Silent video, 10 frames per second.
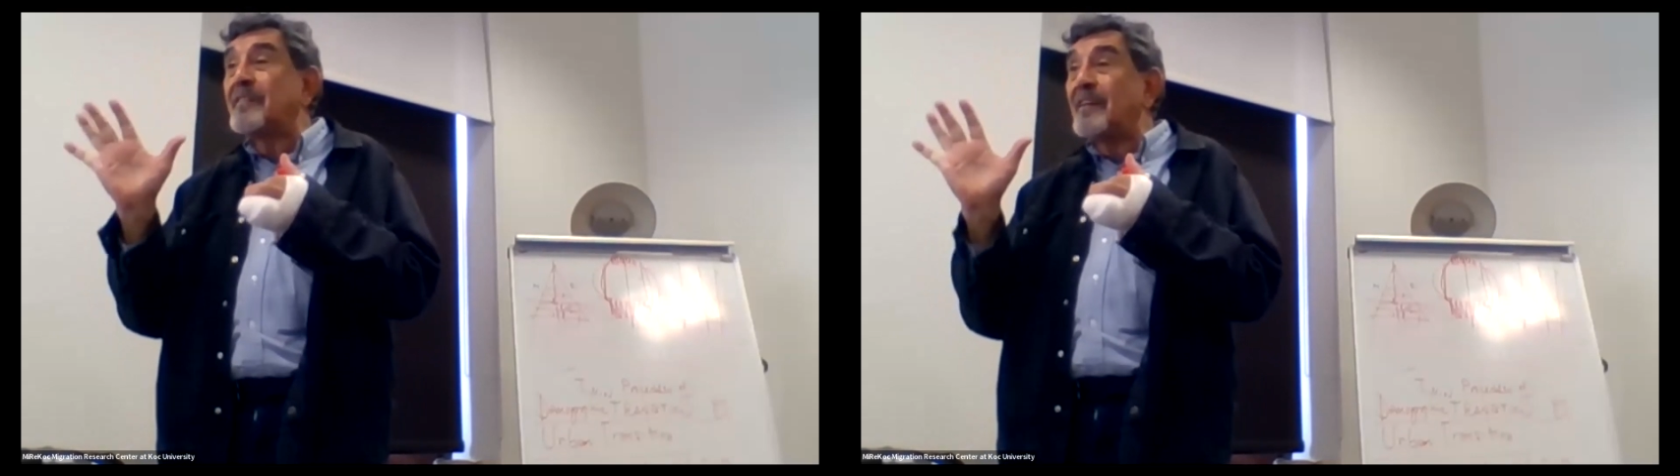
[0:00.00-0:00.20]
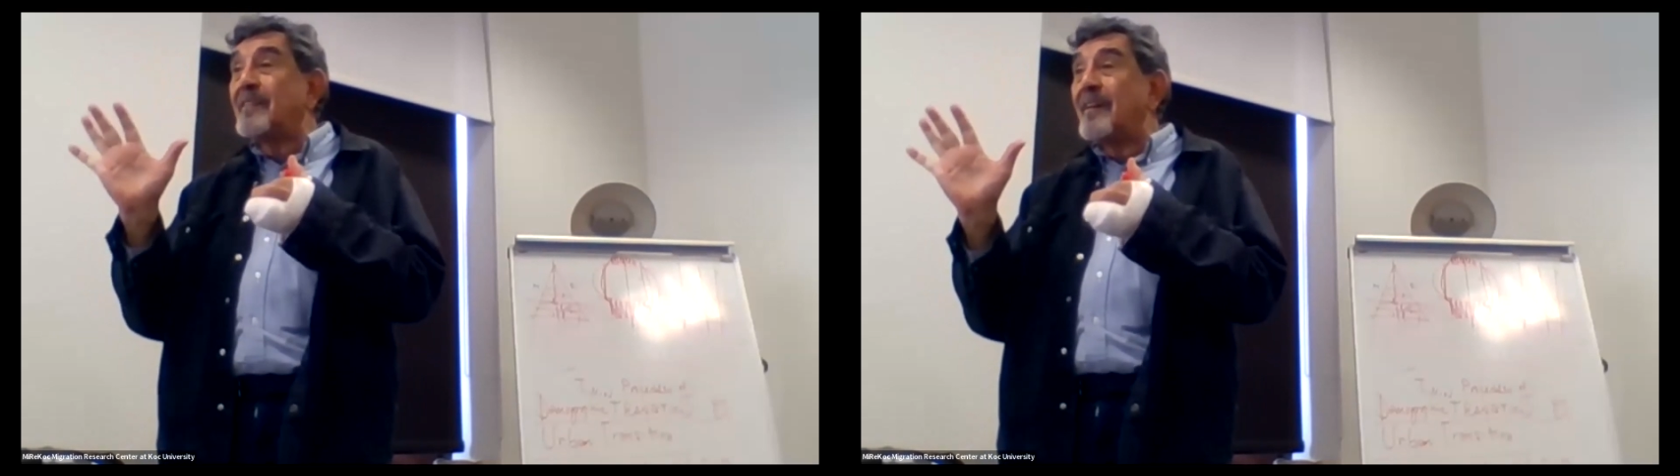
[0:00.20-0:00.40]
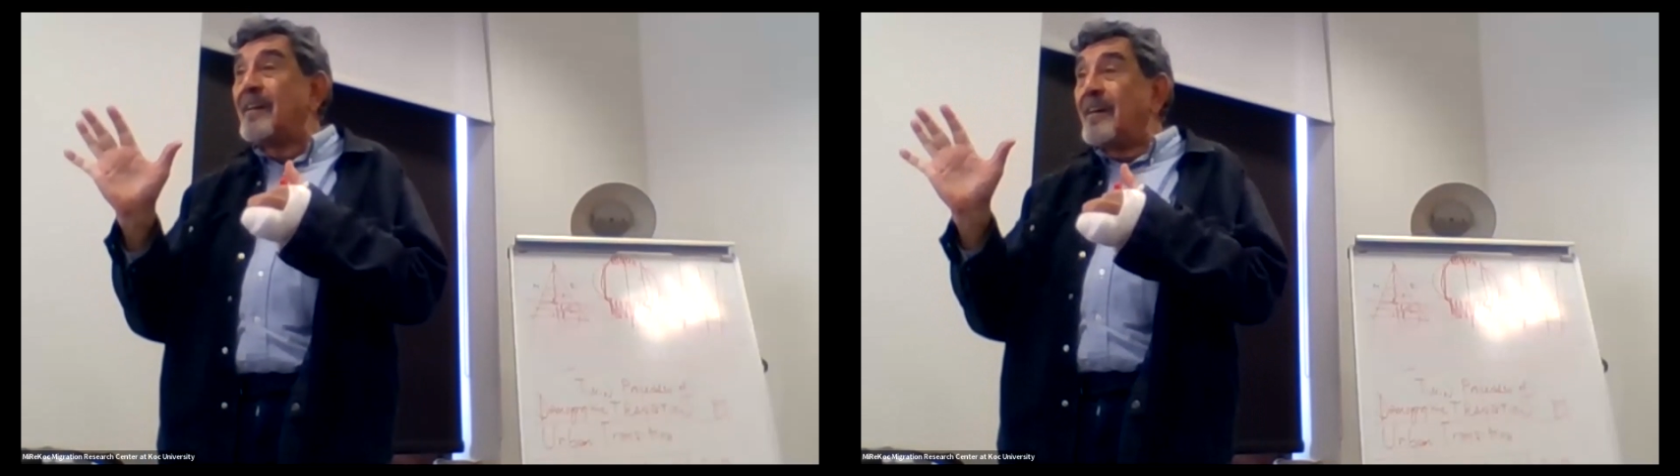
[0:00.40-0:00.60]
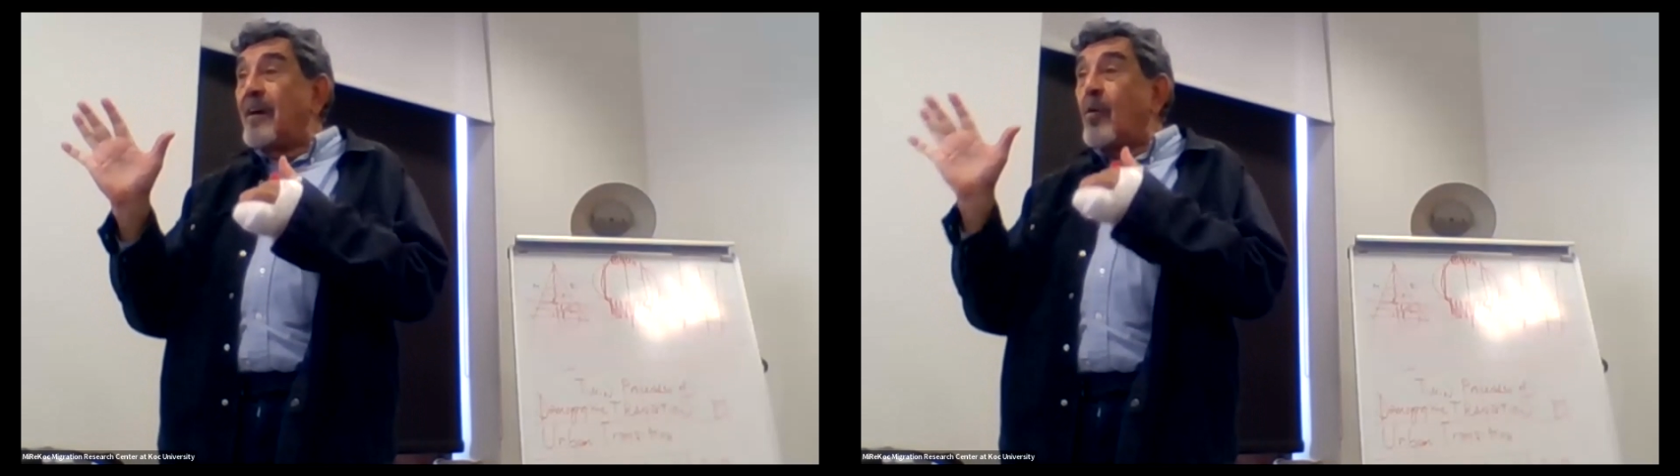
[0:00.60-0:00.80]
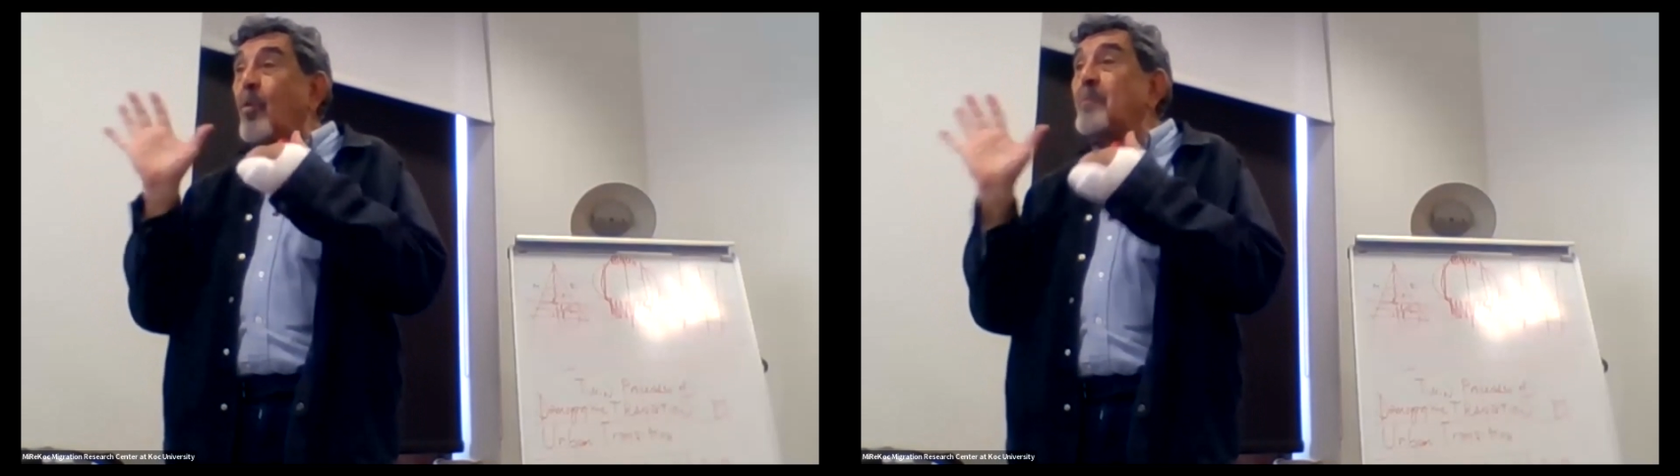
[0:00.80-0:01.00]
that
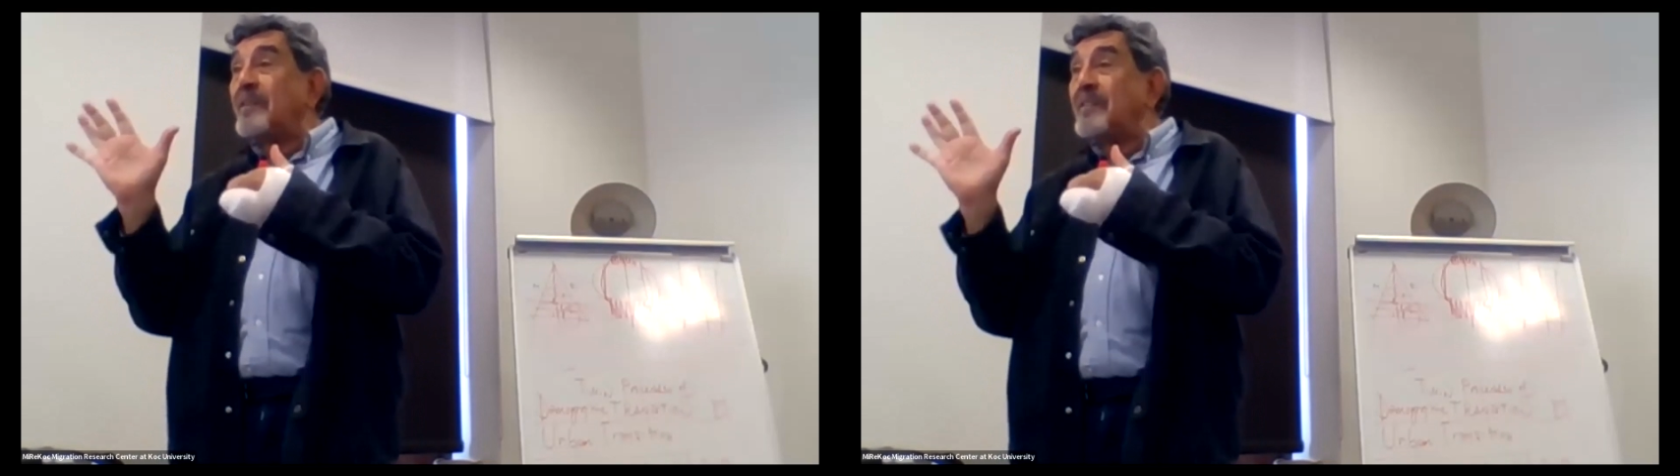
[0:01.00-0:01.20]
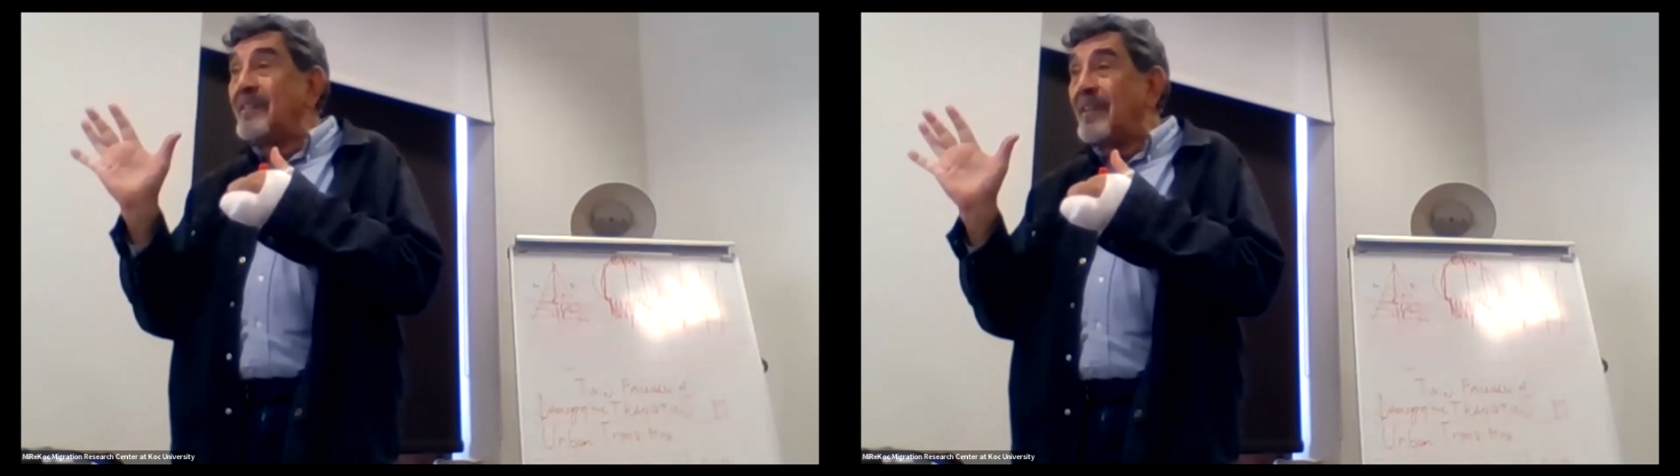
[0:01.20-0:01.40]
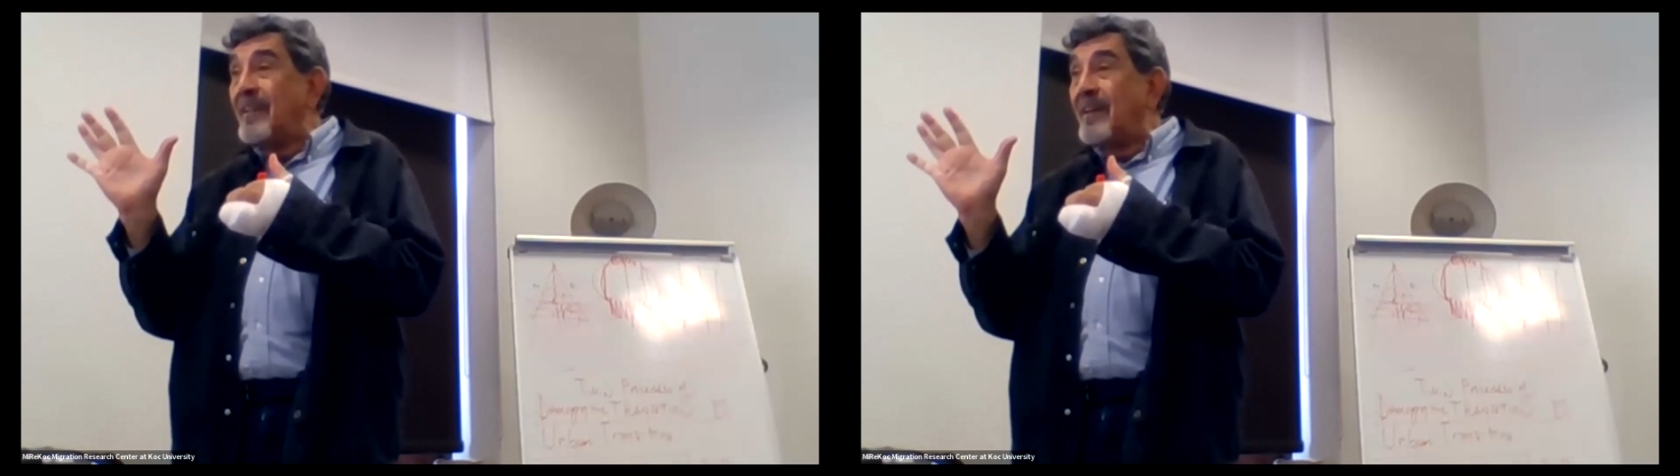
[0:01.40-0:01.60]
women